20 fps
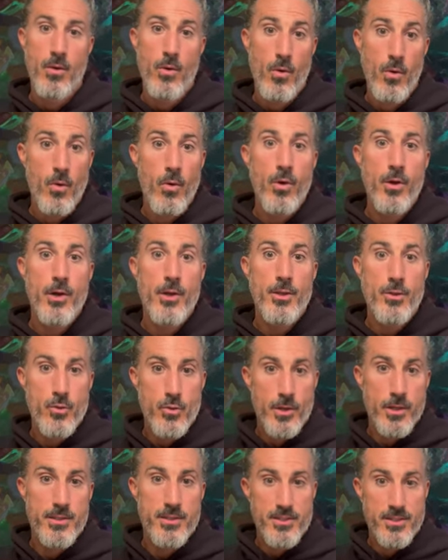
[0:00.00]
Or you
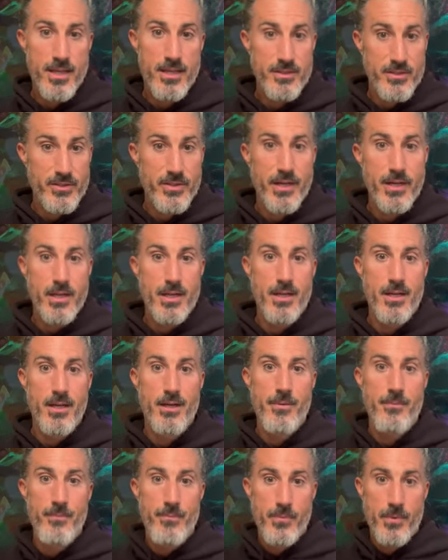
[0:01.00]
can stay stuck
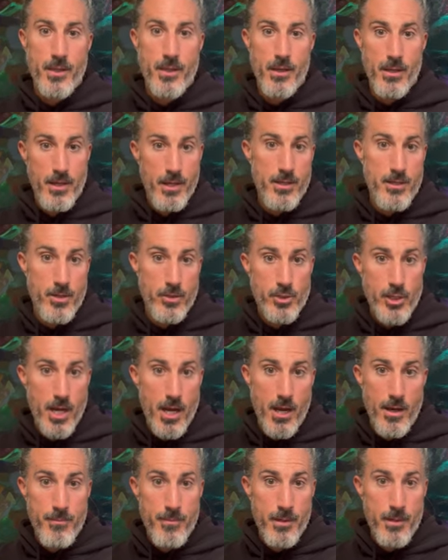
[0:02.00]
here in your
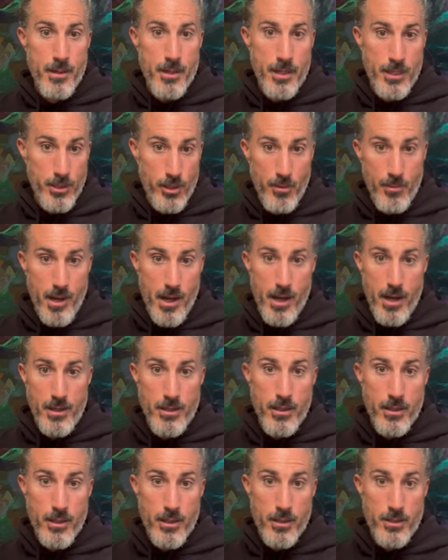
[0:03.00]
job, in your mind,
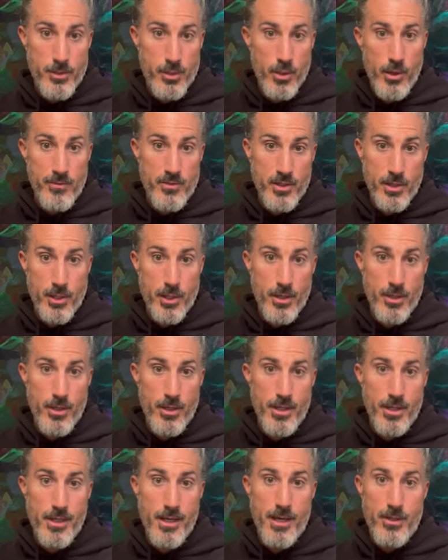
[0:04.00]
because you have
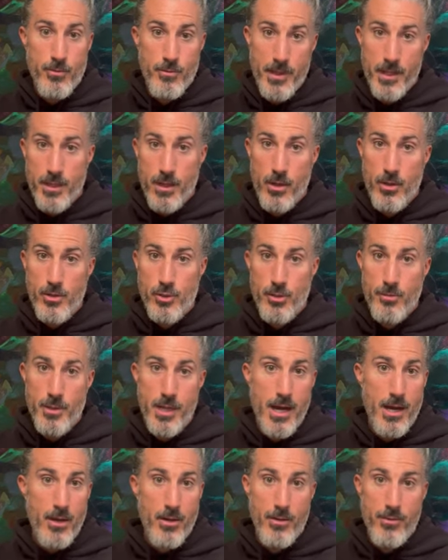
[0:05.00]
security and you make a hundred
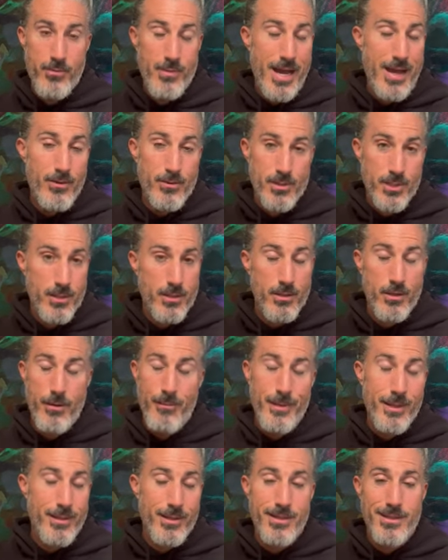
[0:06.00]
thousand or a
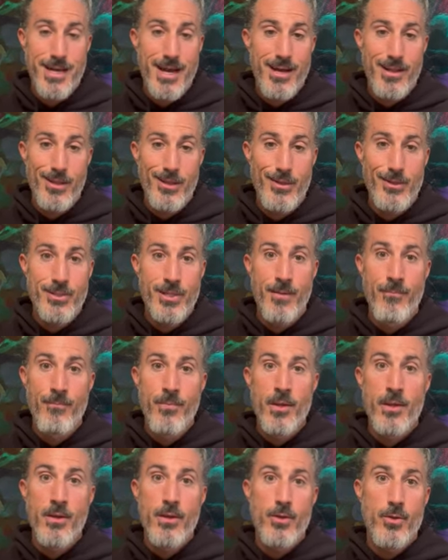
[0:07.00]
million dollars.
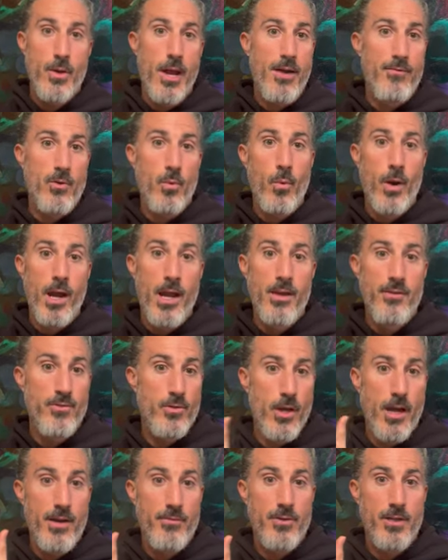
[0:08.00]
You have a wife, you
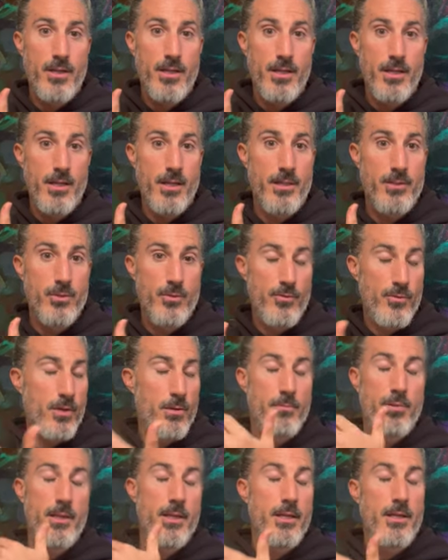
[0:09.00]
have your kids, you've
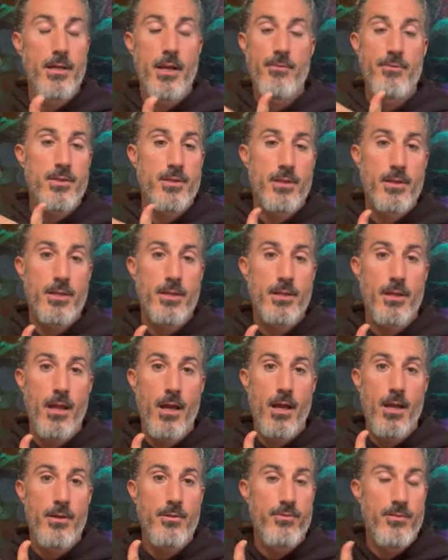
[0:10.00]
completed everything in
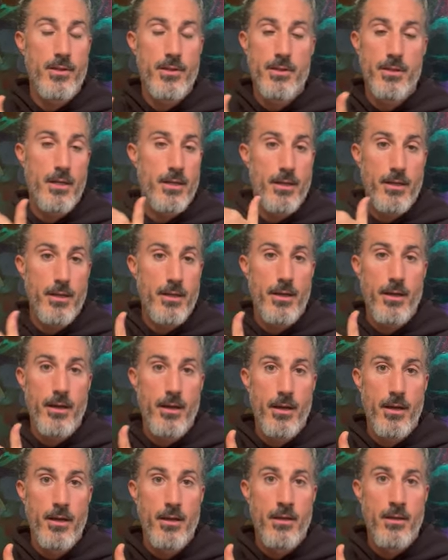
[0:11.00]
life, and da da da da
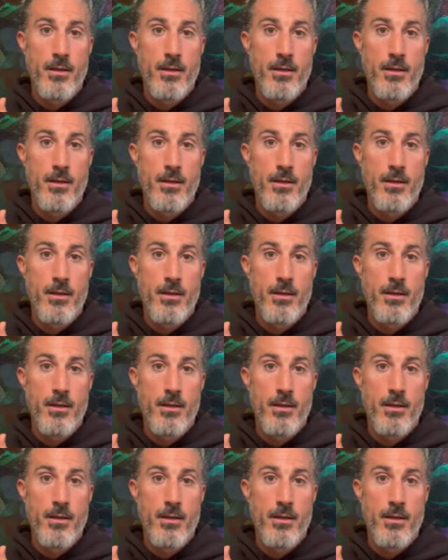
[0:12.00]
da.